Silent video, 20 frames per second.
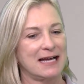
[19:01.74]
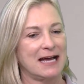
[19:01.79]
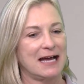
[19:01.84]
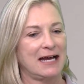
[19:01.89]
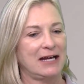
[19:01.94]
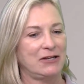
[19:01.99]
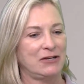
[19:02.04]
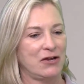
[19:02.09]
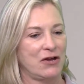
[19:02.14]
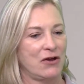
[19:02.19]

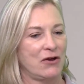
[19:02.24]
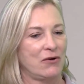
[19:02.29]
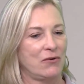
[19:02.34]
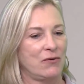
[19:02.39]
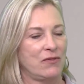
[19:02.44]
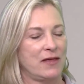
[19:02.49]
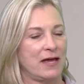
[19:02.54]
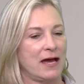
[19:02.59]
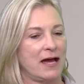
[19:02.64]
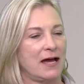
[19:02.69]
I know
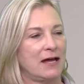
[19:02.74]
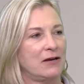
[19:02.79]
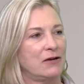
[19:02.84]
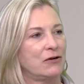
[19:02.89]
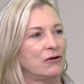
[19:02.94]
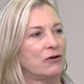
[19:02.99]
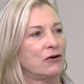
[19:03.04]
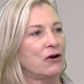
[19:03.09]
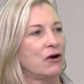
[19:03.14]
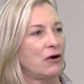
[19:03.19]
that
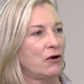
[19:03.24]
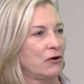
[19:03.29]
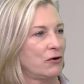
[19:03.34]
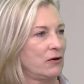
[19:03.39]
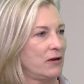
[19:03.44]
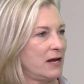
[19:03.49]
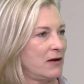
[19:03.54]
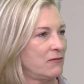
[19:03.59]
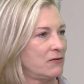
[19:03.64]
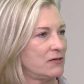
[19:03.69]
her
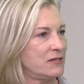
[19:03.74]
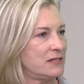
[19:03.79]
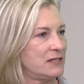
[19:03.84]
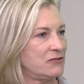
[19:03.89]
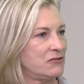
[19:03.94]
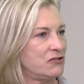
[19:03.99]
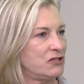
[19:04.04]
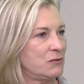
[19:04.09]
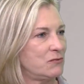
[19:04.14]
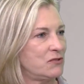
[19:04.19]
heart, ever
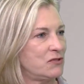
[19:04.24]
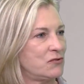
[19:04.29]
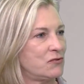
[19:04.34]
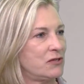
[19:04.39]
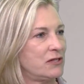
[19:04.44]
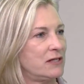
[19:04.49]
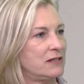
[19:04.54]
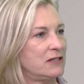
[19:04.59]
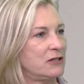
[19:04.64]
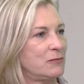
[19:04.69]
since she was
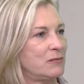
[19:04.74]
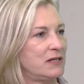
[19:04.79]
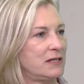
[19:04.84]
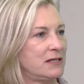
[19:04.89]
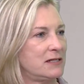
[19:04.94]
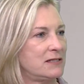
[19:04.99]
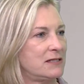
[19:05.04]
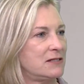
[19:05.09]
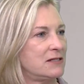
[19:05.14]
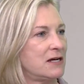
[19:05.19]
treated there,
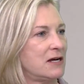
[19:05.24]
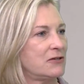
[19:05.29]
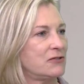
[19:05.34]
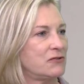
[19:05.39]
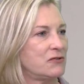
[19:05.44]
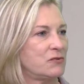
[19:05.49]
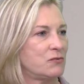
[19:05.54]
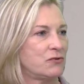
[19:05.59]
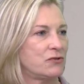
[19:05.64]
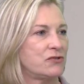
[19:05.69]
because the
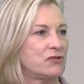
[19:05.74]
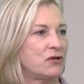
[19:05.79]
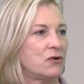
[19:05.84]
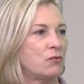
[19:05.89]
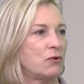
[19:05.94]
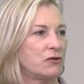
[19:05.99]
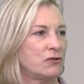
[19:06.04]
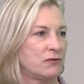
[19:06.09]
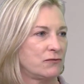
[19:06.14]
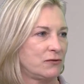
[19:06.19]
doctors were so
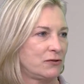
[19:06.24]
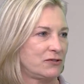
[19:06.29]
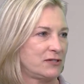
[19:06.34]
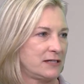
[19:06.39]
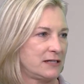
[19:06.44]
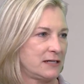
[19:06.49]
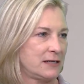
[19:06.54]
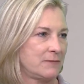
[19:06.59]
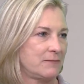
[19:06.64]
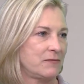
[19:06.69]
wonderful to
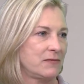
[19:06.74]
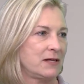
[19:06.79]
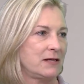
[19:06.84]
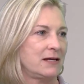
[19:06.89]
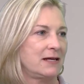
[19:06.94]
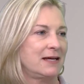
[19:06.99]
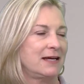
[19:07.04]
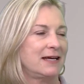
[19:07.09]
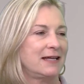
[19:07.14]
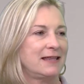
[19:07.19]
him,
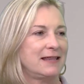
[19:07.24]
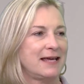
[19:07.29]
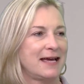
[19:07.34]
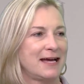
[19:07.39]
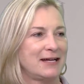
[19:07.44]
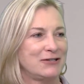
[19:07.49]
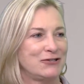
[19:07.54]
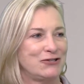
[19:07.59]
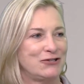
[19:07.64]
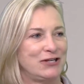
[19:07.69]

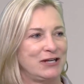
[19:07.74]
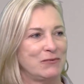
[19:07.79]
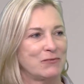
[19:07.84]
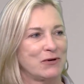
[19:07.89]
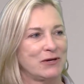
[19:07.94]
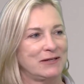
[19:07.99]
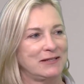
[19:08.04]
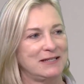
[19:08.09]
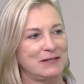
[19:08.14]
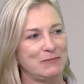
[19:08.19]
that she
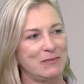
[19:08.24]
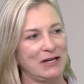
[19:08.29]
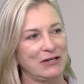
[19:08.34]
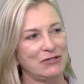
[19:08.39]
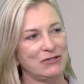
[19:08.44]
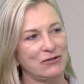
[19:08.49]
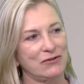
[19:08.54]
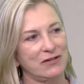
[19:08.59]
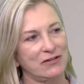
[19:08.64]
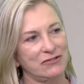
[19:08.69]
wanted to make
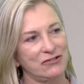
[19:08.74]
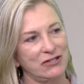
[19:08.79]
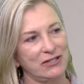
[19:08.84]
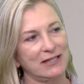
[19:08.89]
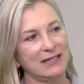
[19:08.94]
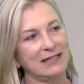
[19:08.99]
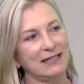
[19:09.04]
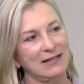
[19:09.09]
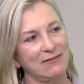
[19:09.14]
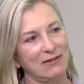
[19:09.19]
sure that she
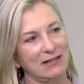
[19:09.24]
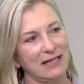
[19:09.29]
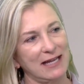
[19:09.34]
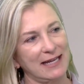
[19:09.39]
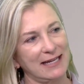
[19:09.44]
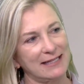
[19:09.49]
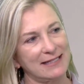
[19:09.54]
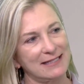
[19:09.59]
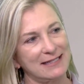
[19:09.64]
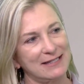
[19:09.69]
could leave a
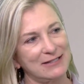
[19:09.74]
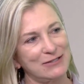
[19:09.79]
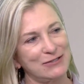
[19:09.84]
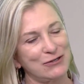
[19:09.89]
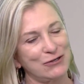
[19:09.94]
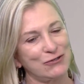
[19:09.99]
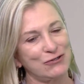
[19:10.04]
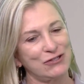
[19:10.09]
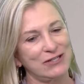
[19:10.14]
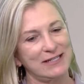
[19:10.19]
legacy.
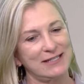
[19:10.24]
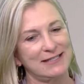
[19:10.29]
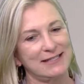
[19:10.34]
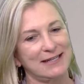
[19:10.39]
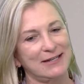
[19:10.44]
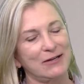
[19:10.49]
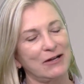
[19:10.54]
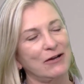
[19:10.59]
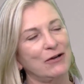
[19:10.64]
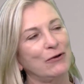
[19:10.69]
So she
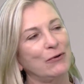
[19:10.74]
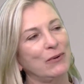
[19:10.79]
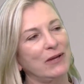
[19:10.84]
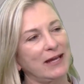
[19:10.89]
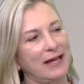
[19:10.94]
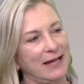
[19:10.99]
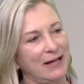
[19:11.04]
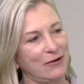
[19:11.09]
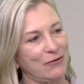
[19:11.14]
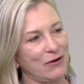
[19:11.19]
said,
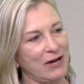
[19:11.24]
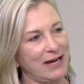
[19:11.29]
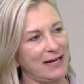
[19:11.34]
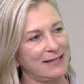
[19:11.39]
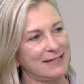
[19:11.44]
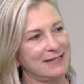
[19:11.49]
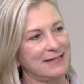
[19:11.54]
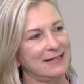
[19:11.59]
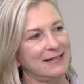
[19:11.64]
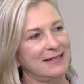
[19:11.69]
okay, great.